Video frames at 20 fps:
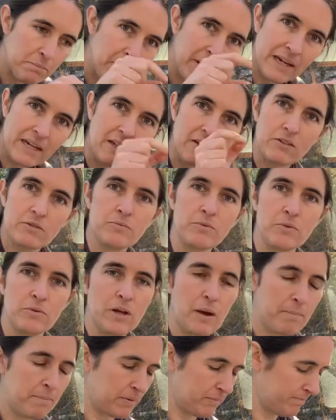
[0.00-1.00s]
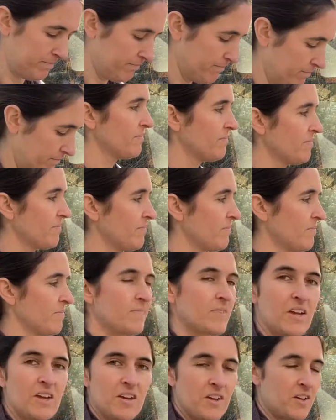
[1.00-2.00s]
peck its food up.
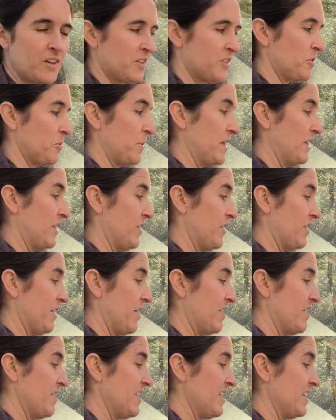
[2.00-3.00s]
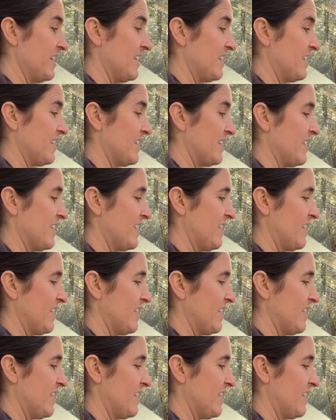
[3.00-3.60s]
So we learned this